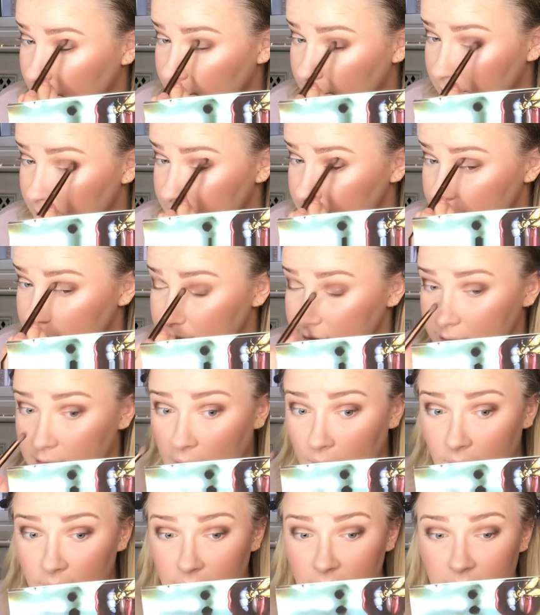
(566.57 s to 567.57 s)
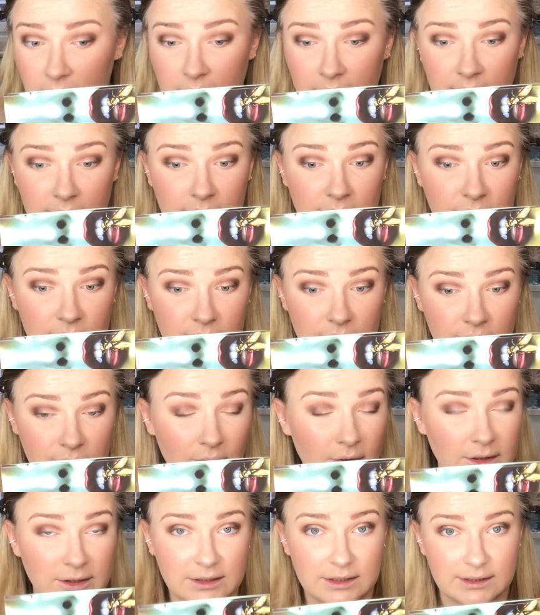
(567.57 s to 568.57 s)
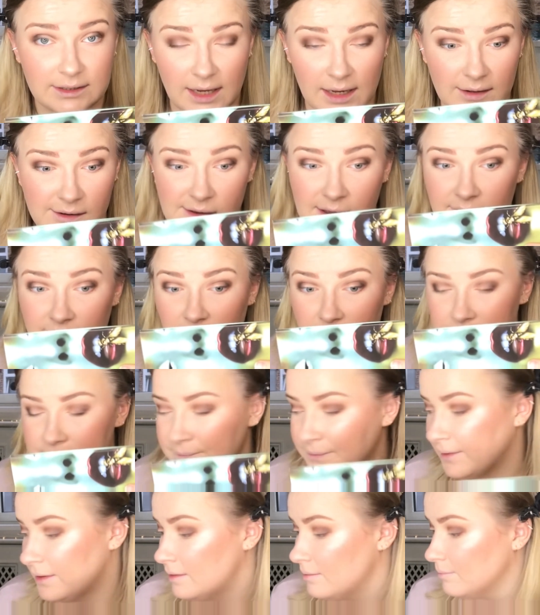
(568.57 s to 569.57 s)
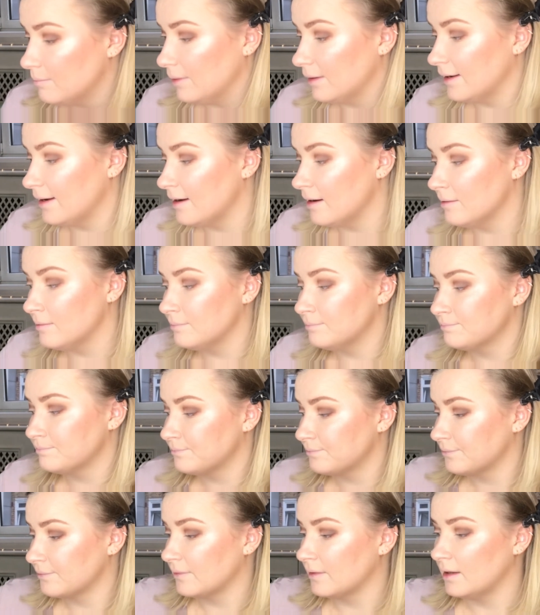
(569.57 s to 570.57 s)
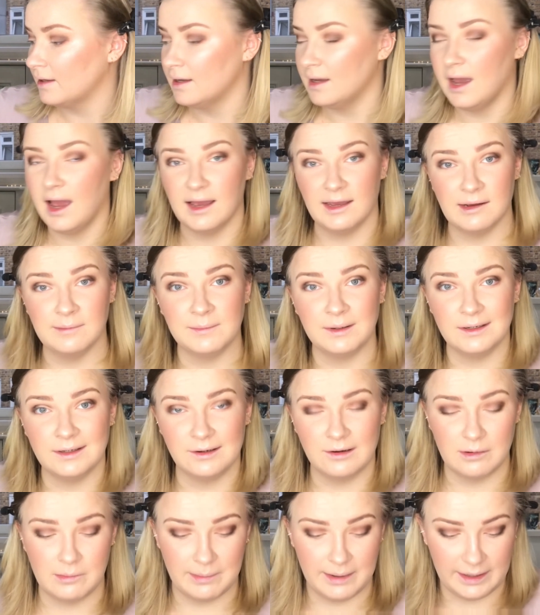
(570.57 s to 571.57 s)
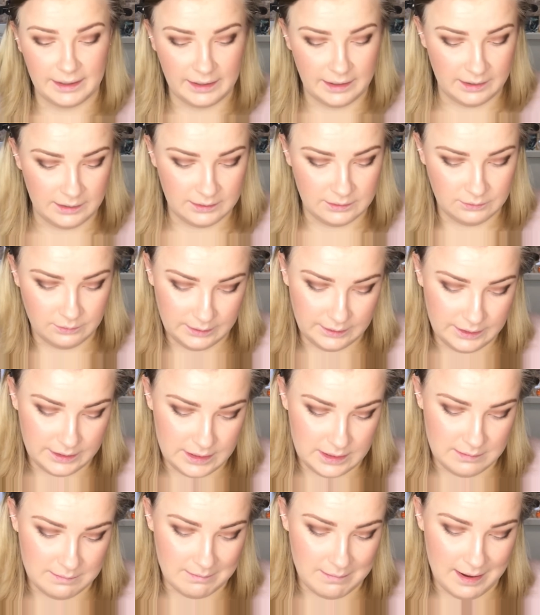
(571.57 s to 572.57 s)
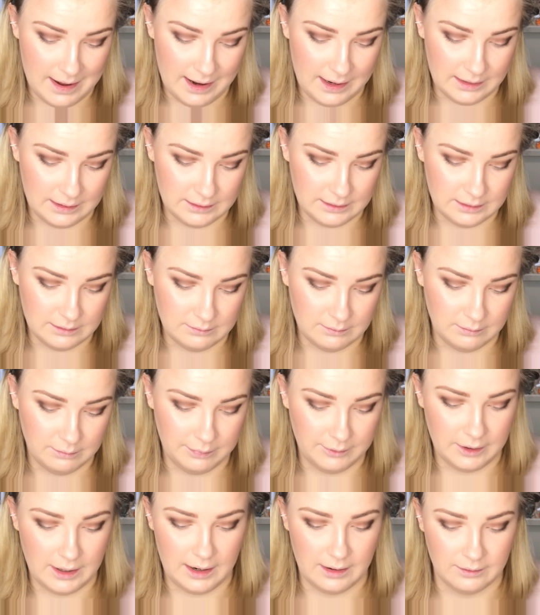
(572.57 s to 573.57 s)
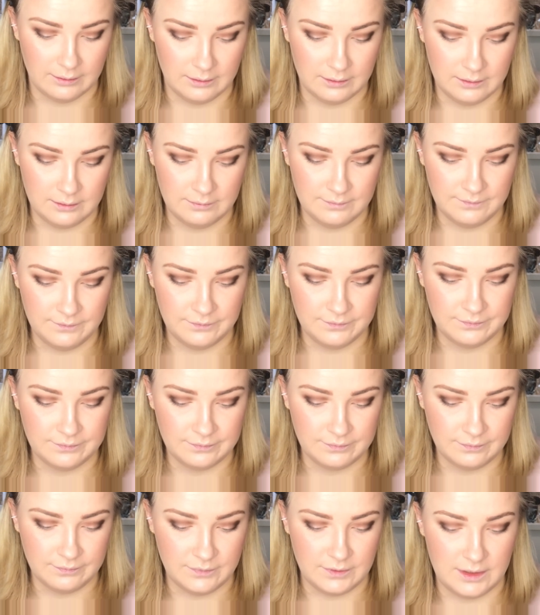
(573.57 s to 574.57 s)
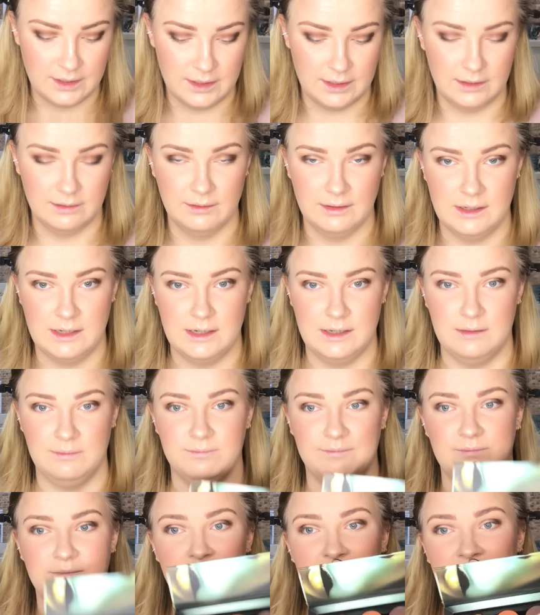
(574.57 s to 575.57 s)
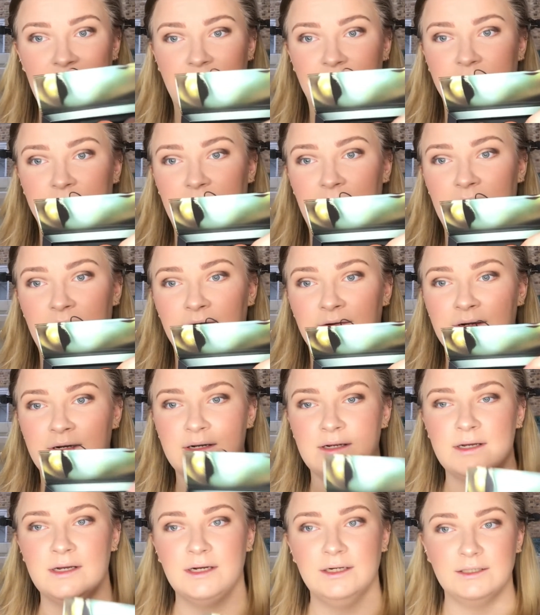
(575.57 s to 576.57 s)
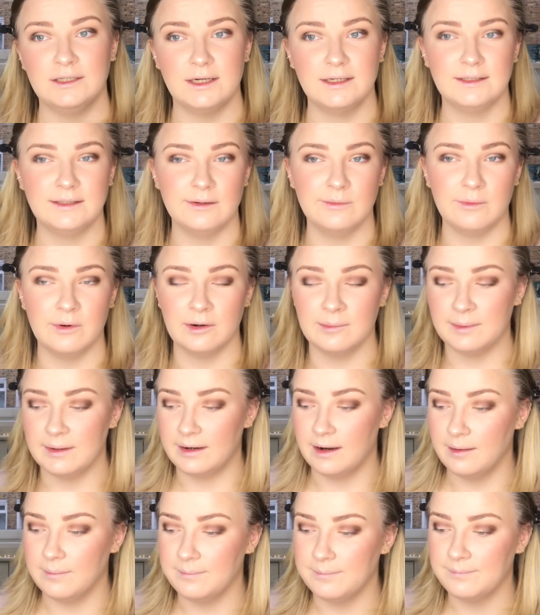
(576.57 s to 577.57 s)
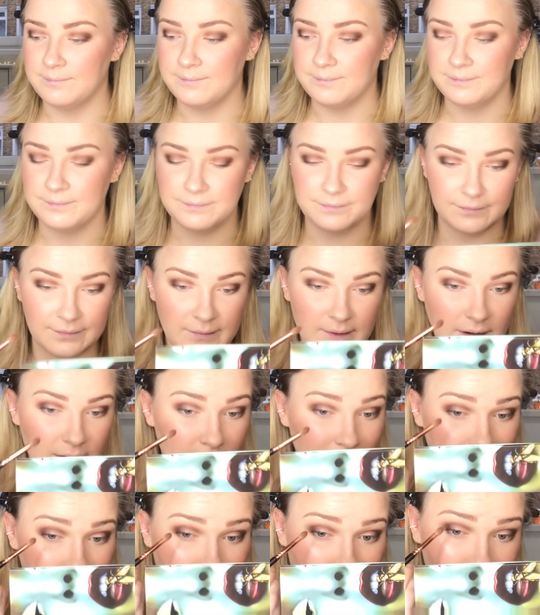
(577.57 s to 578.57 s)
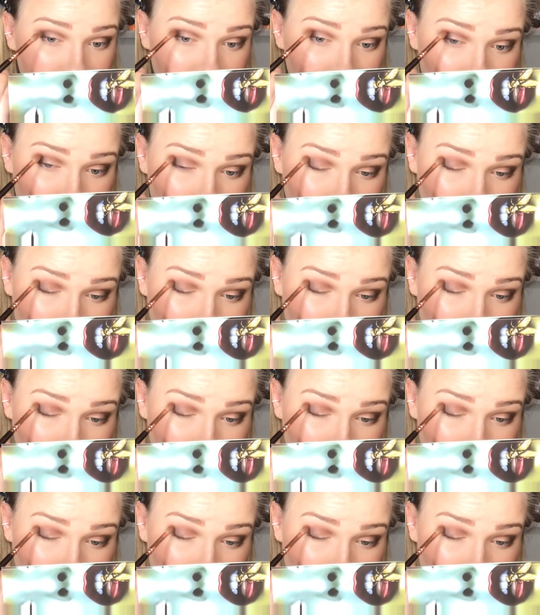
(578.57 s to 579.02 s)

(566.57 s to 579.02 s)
which is totally gorgeous. I love it. But I am going to go back in with the matte brown, the matte brown, just to warm it up again.